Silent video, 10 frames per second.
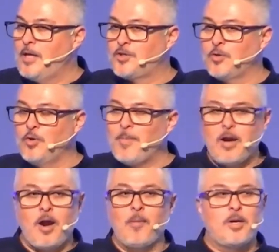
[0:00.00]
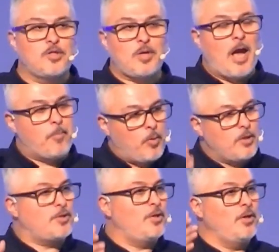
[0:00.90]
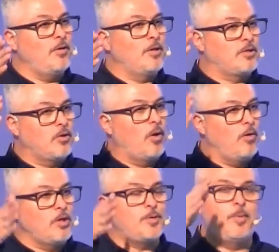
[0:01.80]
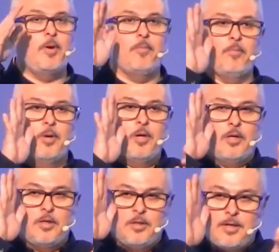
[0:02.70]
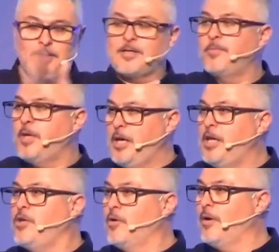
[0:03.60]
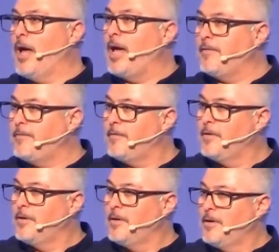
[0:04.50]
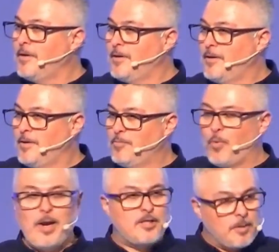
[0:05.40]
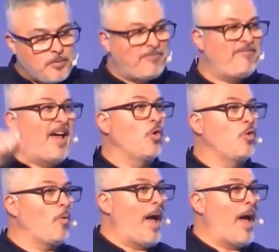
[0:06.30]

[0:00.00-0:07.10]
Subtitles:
And so no matter how much I preach to you, until the Holy Spirit does something in your life, breaks up the fallow